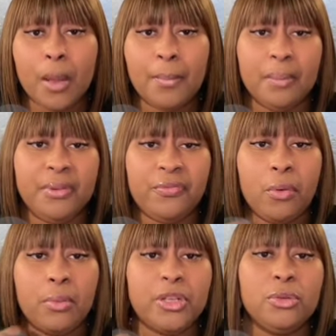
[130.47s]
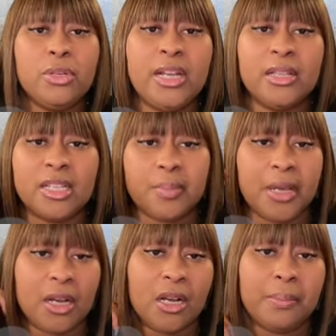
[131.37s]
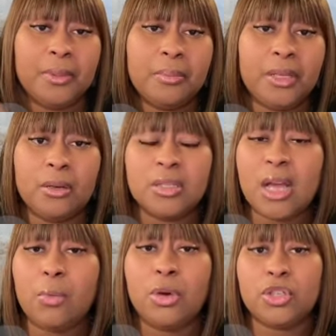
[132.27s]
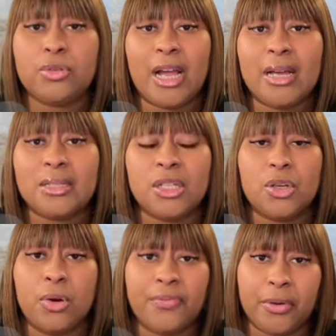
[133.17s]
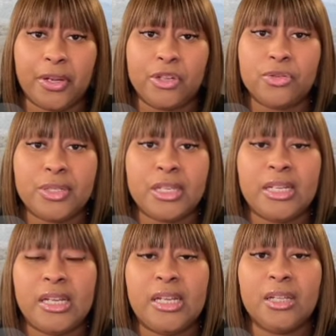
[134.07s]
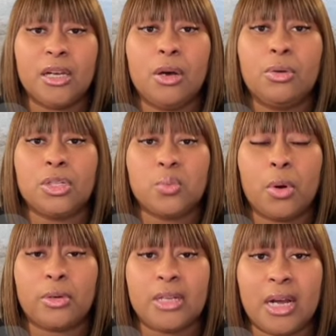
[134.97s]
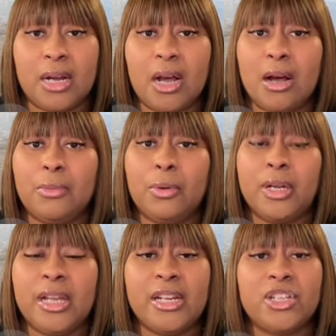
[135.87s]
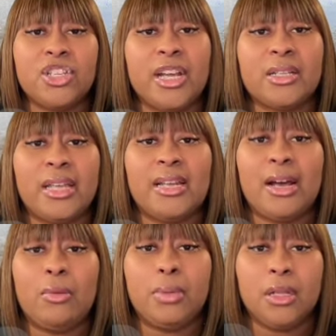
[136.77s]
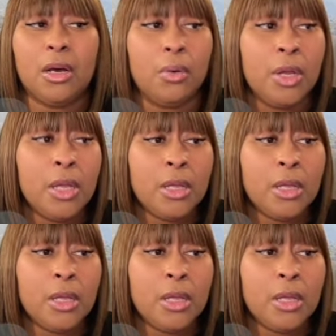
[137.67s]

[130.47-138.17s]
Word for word: But before we do that, let's pay a couple of bills. I want you guys to know, if you're interested in the coldestwater.com, go ahead and check that out below.